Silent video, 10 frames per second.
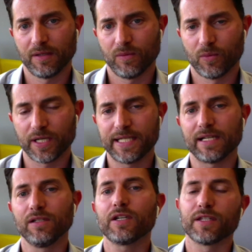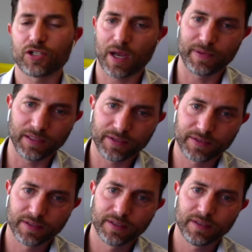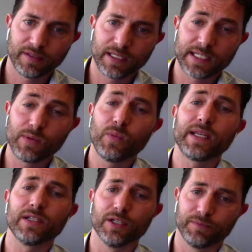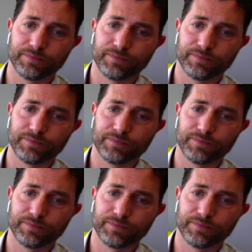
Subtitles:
We're going to take a look at the shopping list and see what we can do.